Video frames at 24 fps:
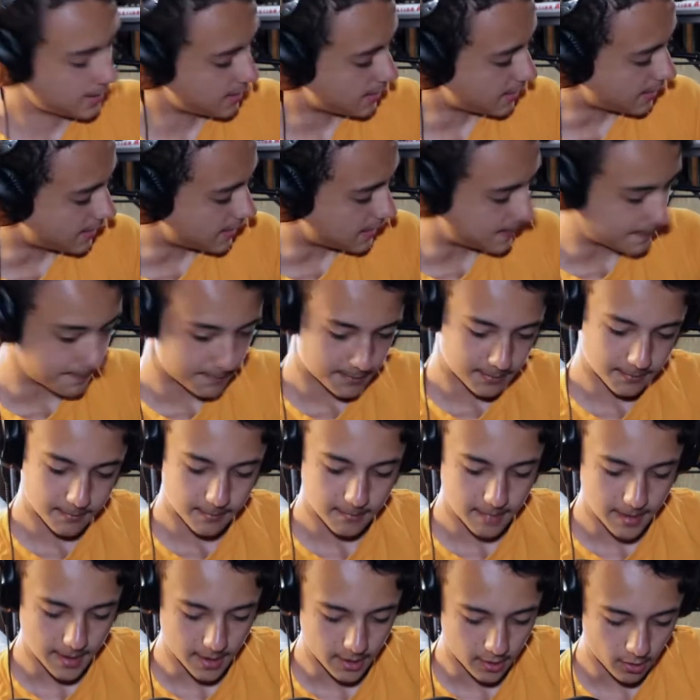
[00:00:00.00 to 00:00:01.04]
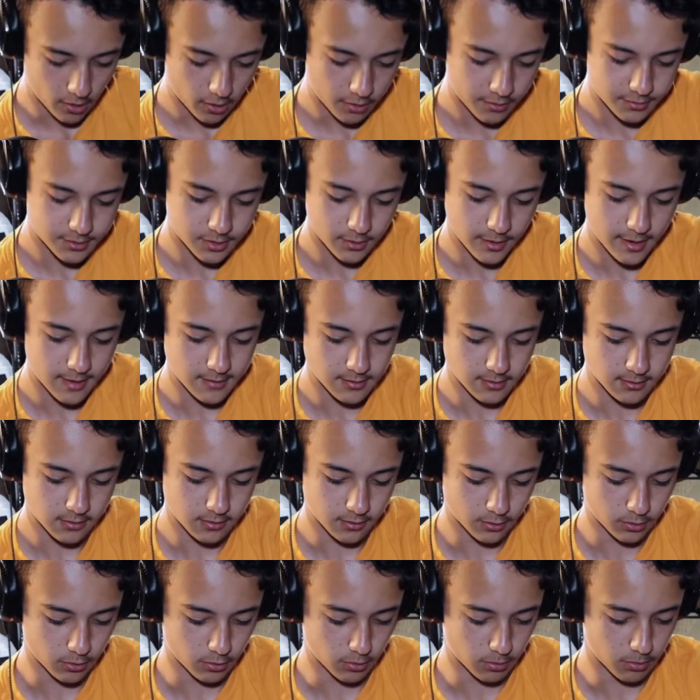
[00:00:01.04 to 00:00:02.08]
And it also has this
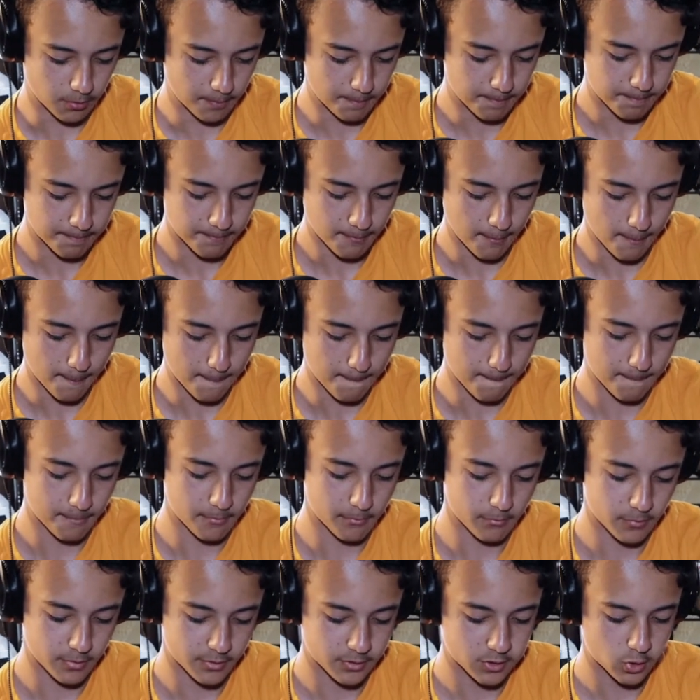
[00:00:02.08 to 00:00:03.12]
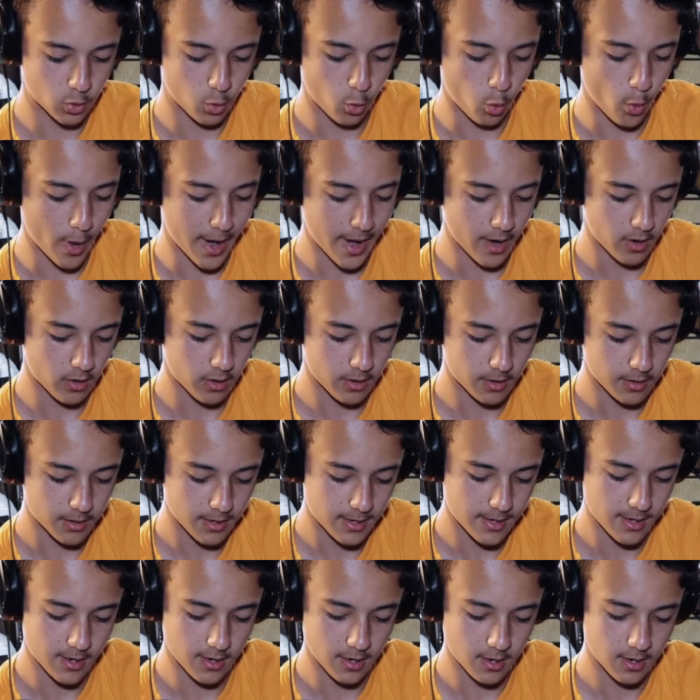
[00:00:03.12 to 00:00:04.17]
little square
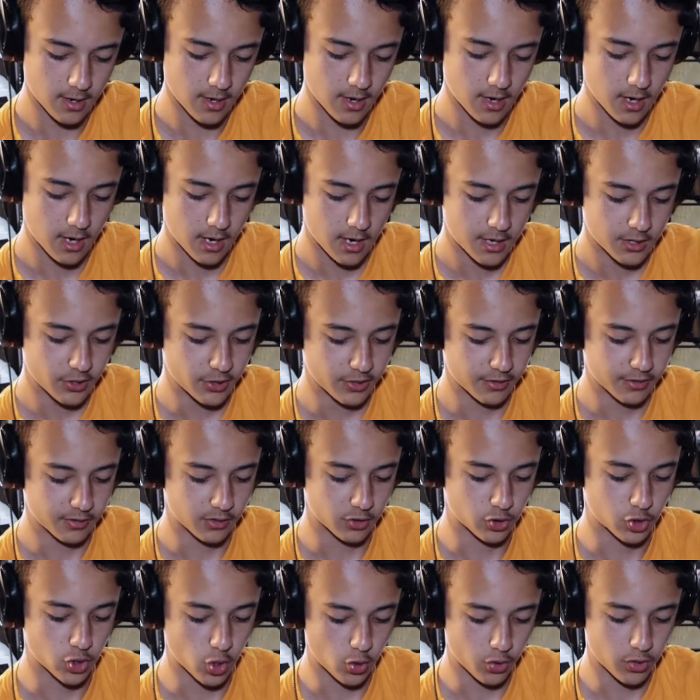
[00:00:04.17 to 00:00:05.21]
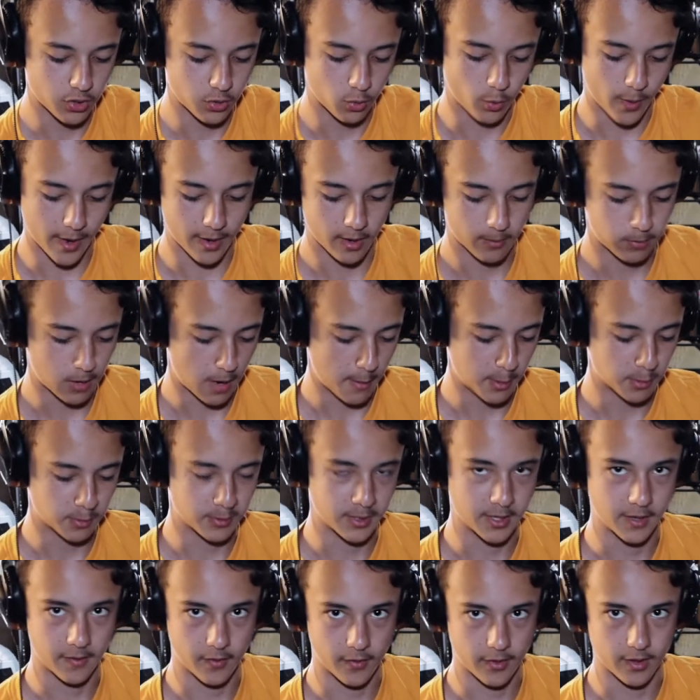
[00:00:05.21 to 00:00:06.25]
here, just to show you where
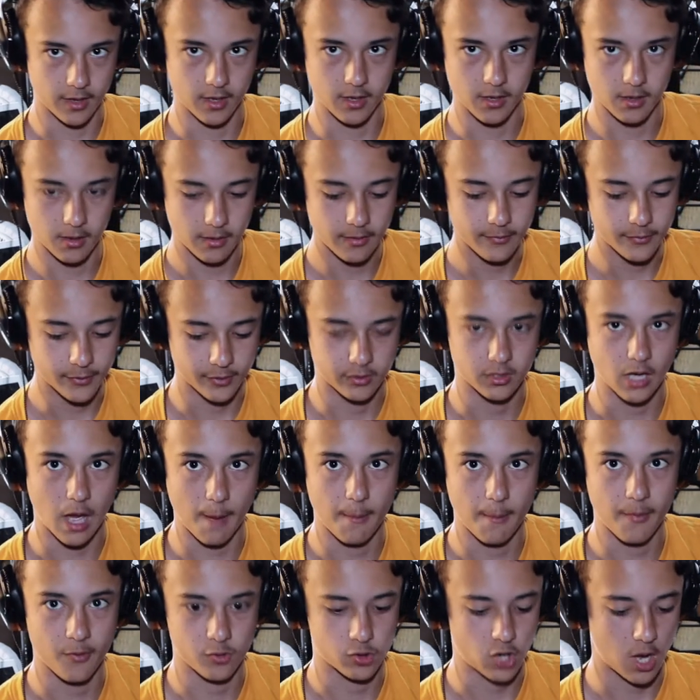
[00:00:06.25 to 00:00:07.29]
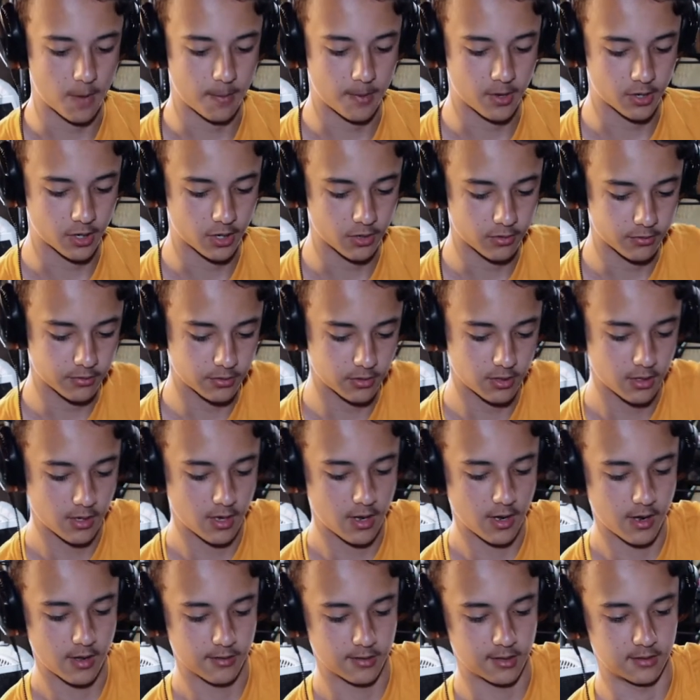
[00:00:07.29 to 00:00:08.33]
probably the top of the tripod goes,
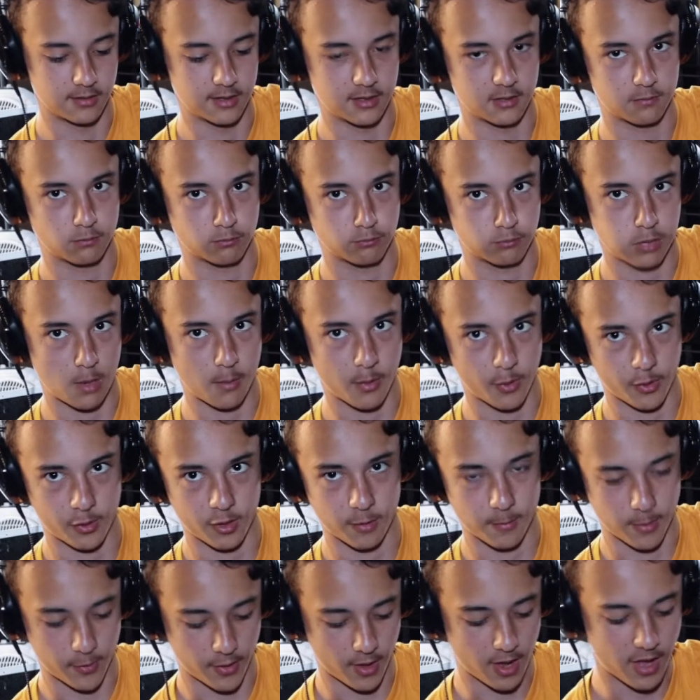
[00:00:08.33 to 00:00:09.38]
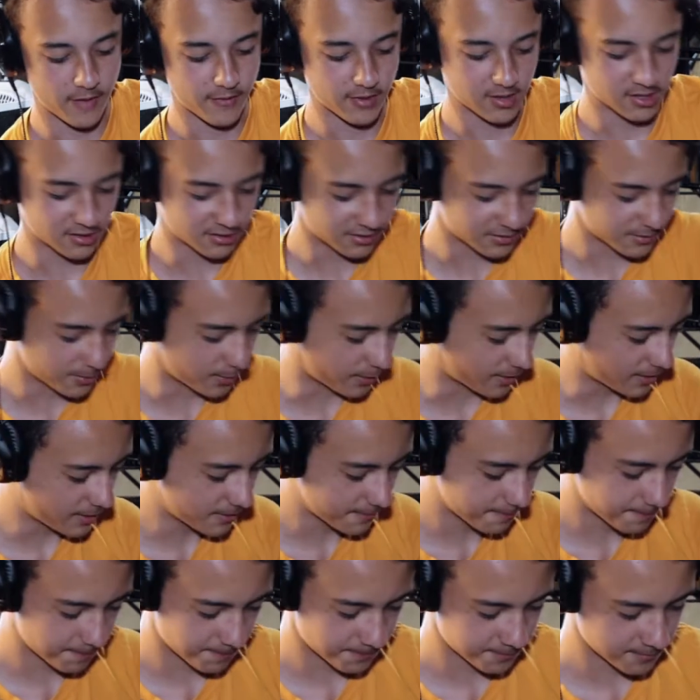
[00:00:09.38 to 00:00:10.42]
since that's probably going to be the heaviest part.
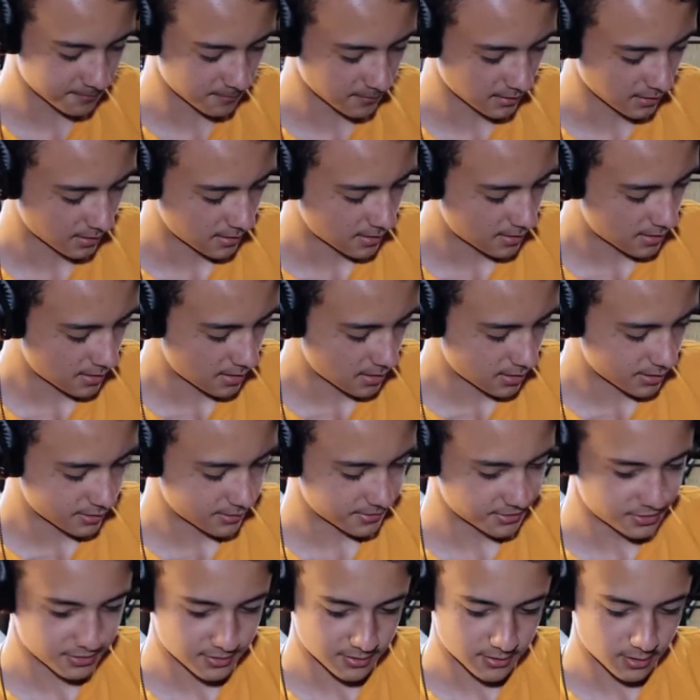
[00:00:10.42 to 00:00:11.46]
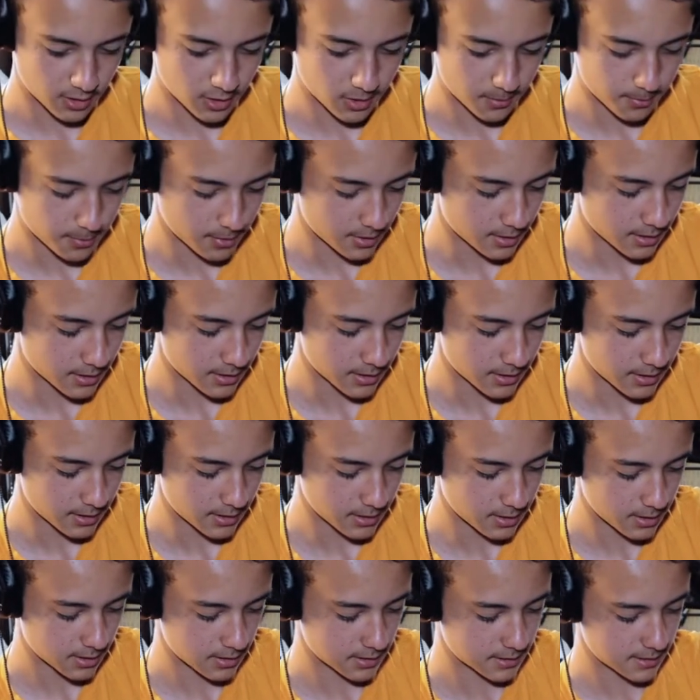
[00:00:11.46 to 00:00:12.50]
So let's just start by
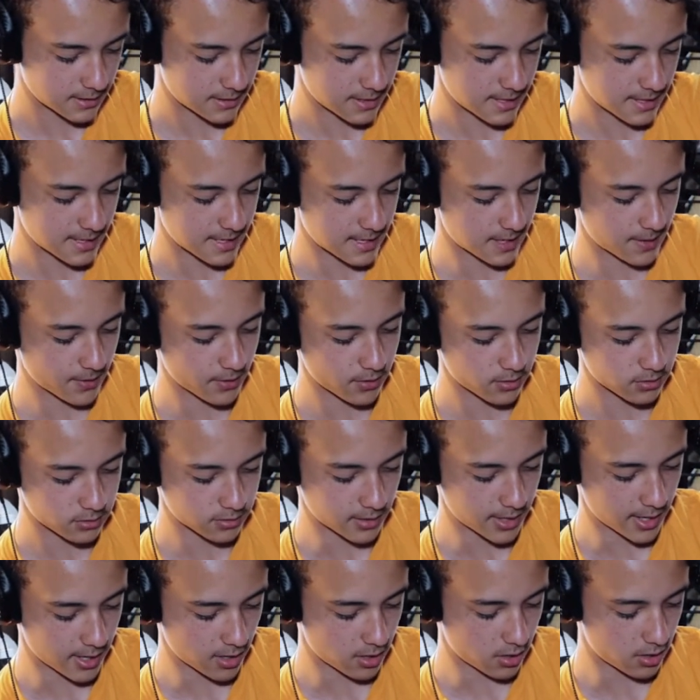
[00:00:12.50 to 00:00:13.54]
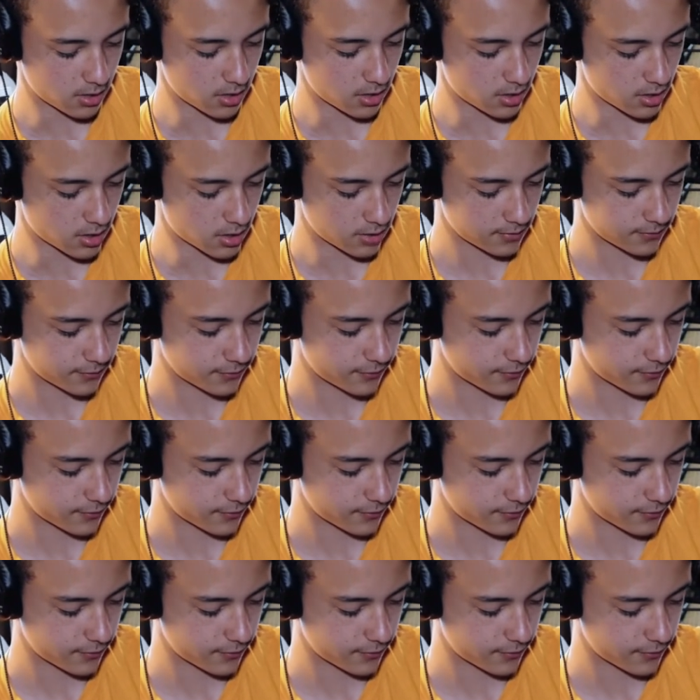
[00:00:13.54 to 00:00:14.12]
taking this off